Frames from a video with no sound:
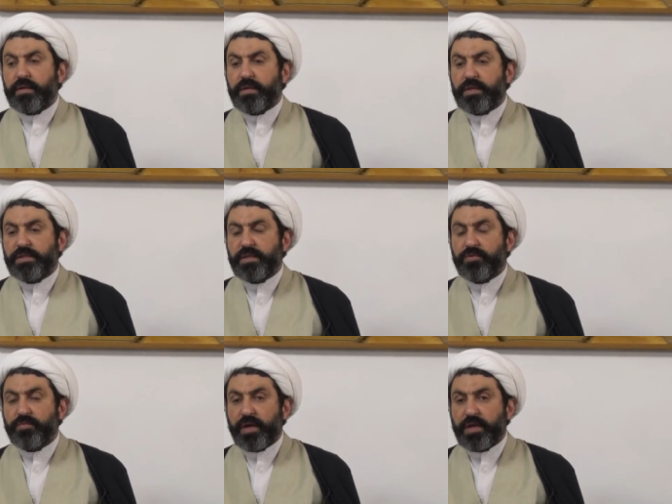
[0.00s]
listened
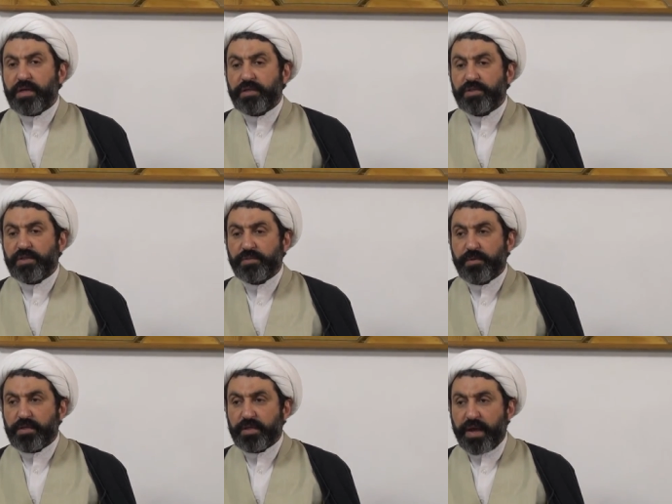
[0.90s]
to my lectures
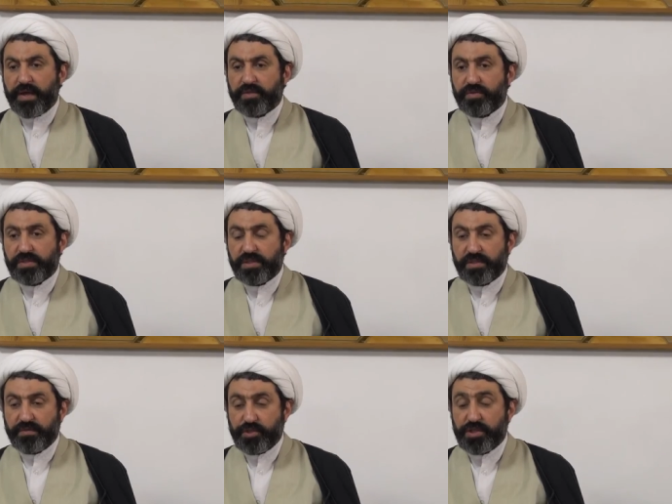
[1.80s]
about characteristics
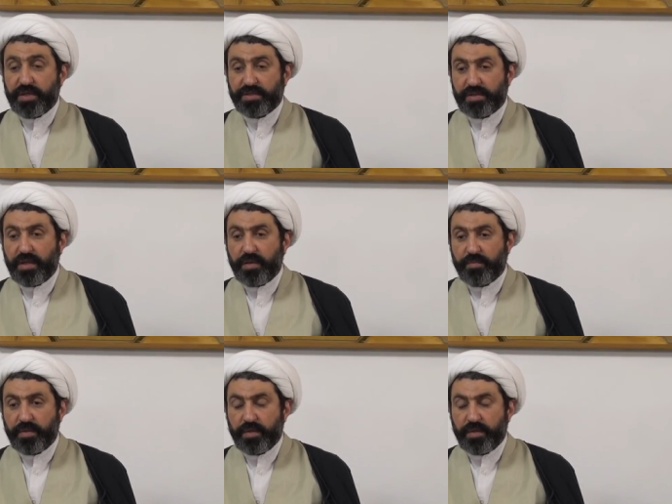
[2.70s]
of Shia Islam,